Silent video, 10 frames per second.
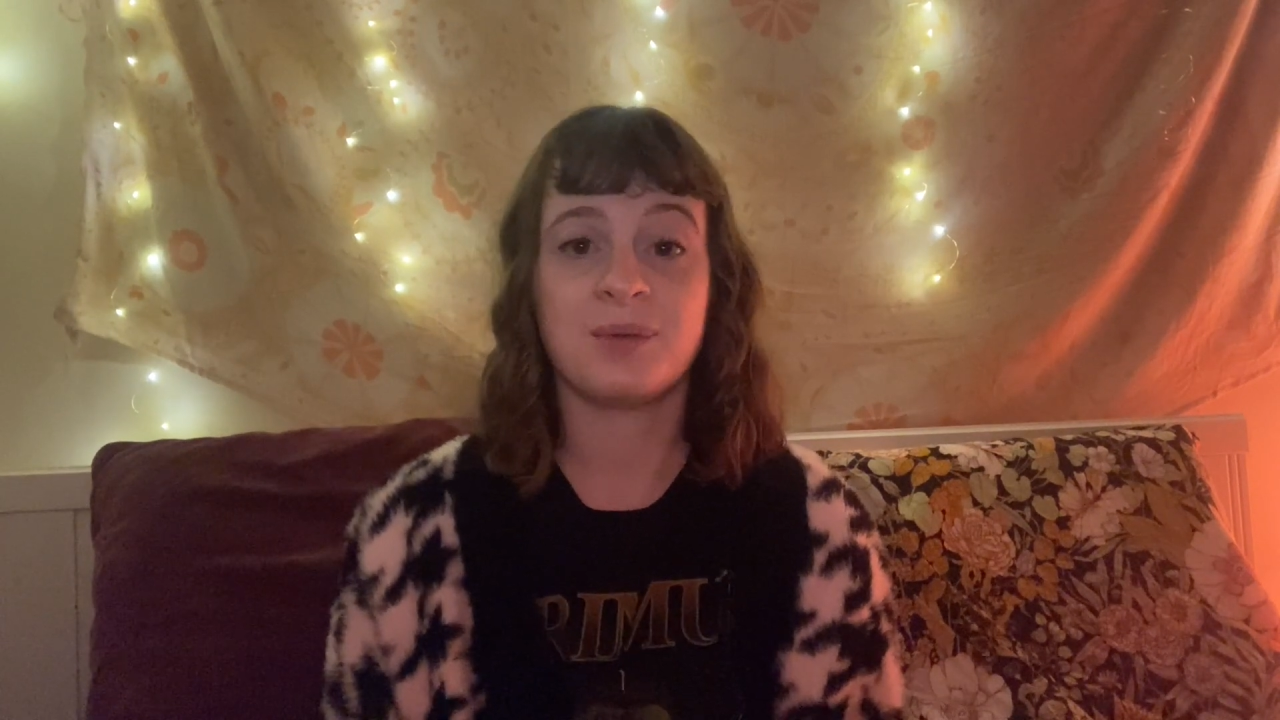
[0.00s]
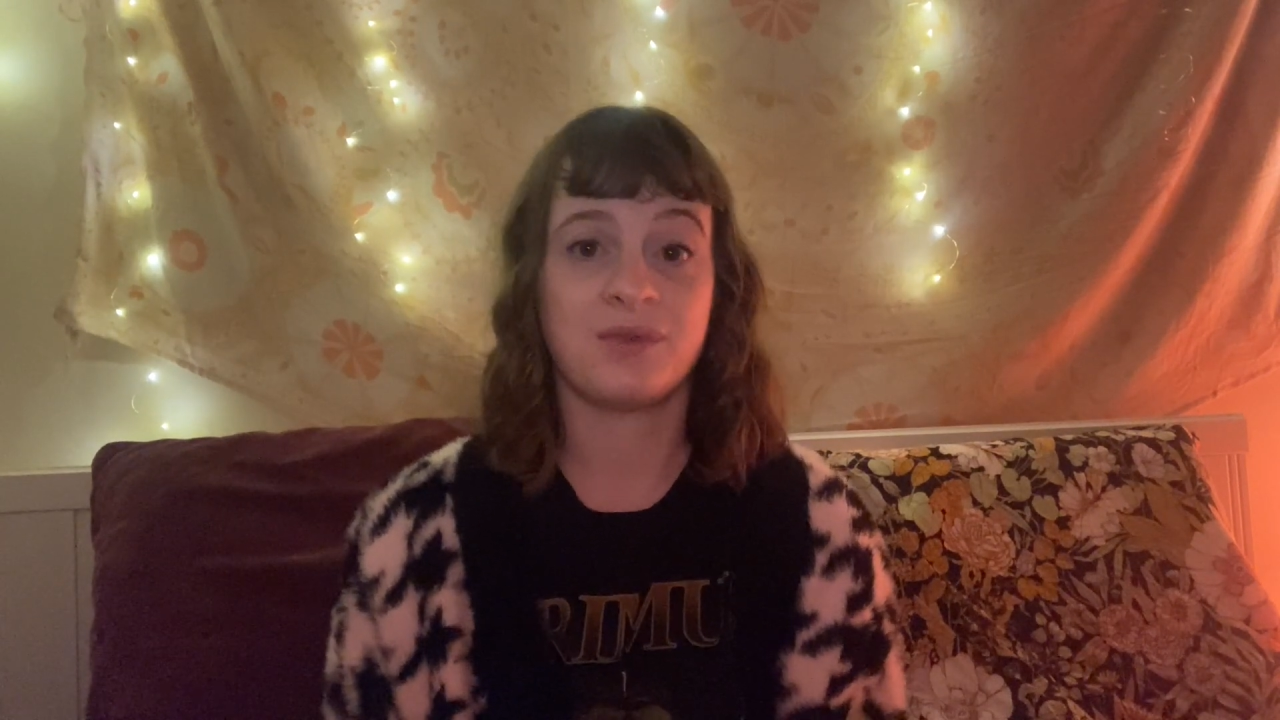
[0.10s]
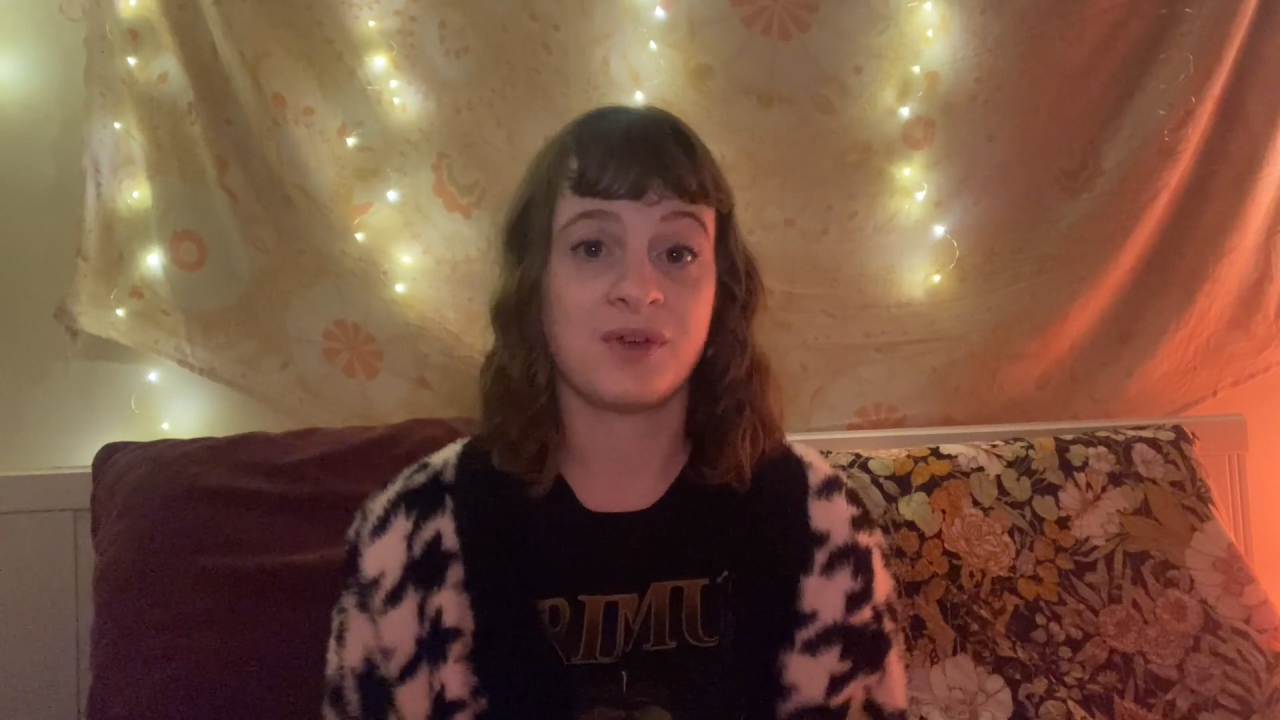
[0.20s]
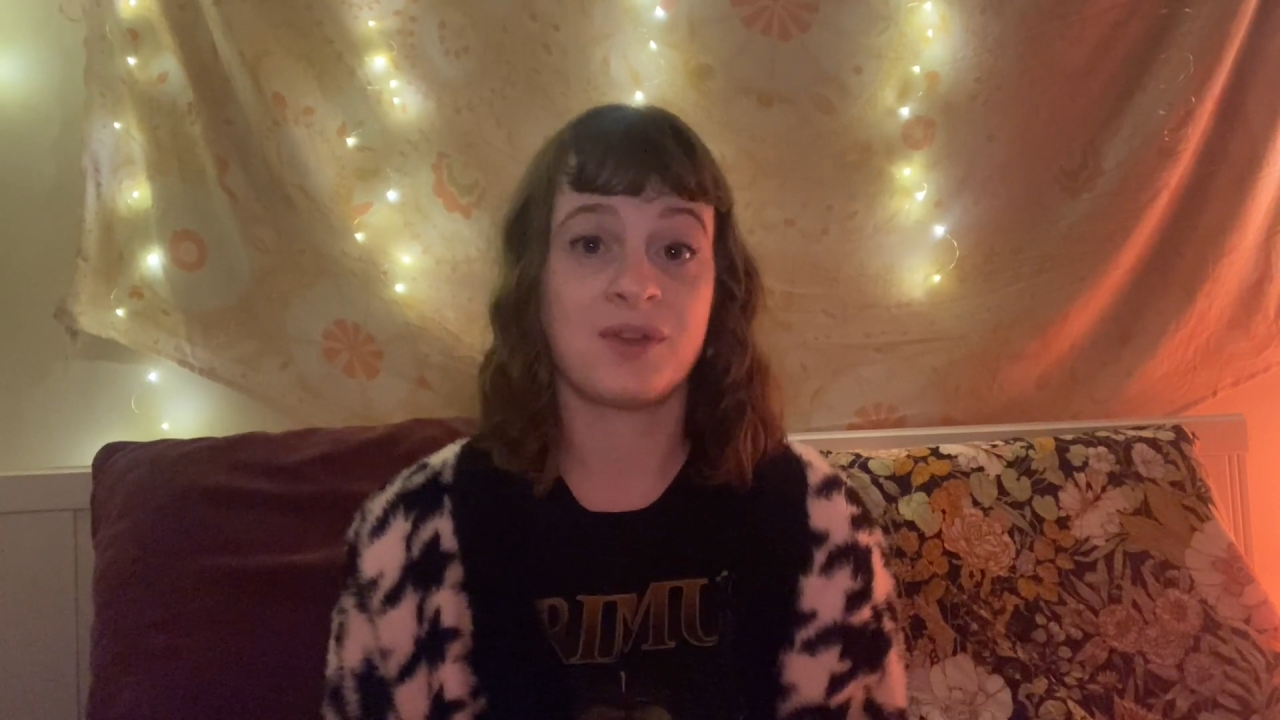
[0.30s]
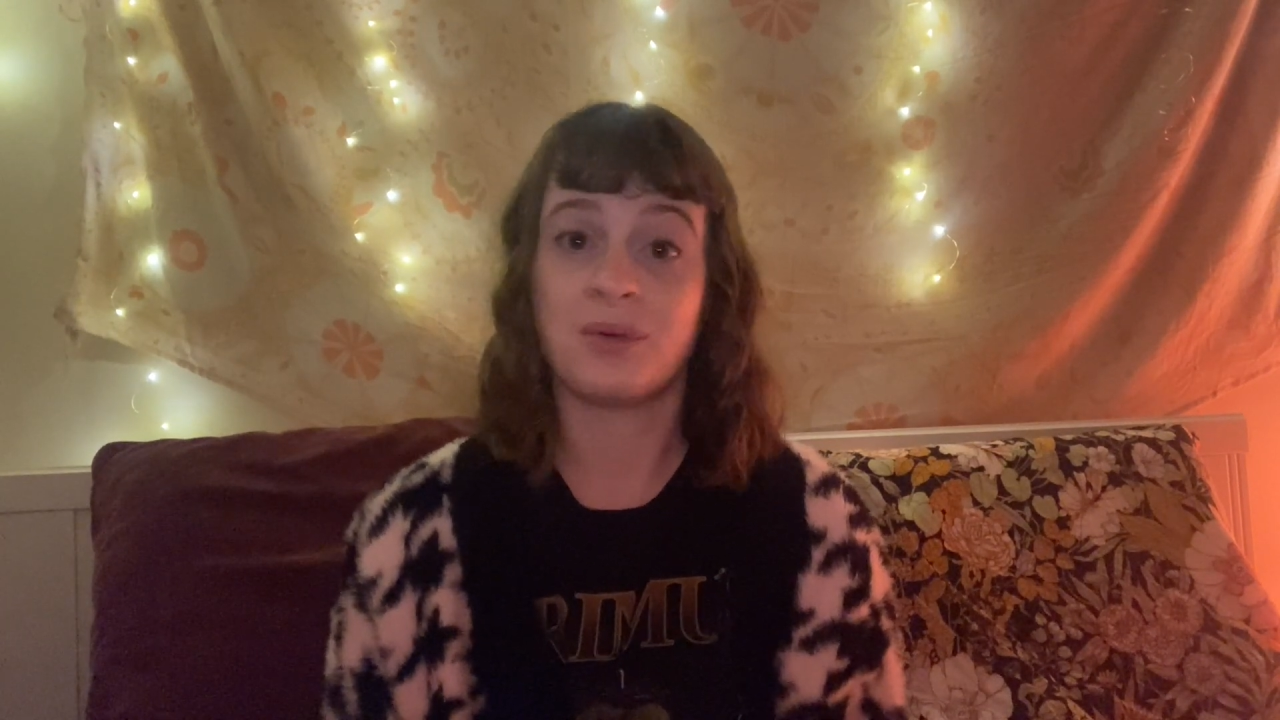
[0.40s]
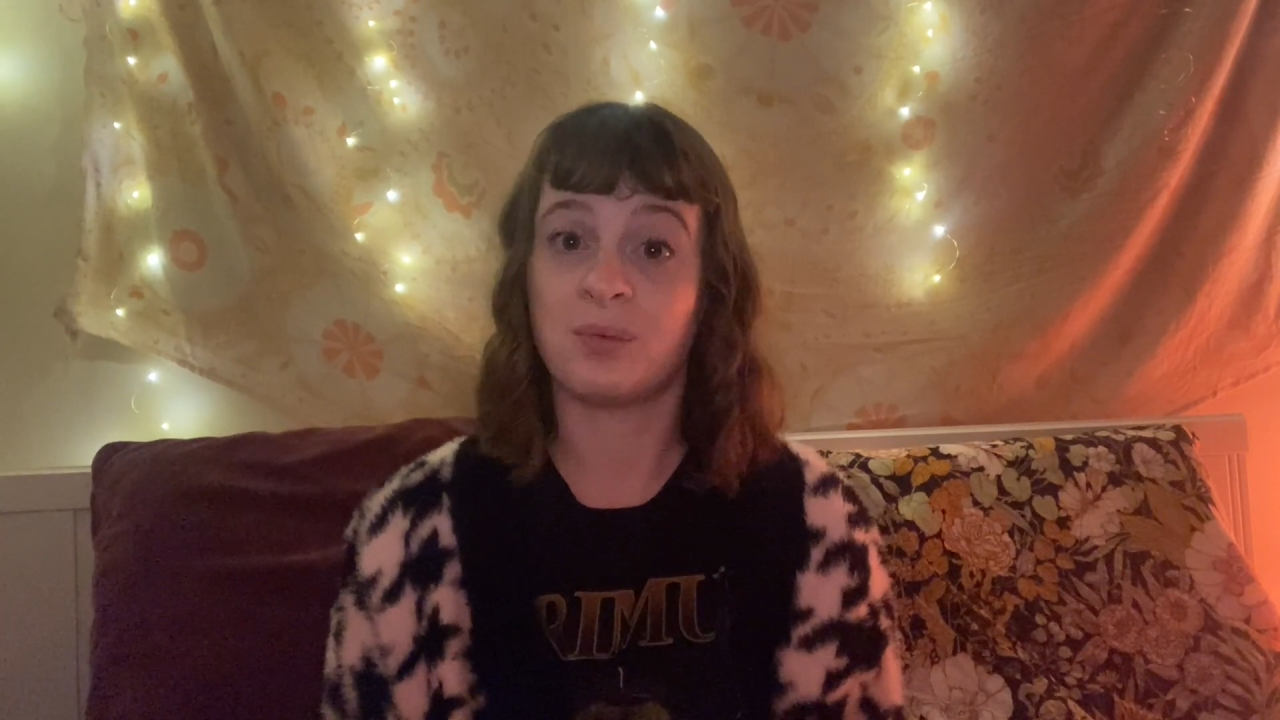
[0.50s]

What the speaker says: we've got the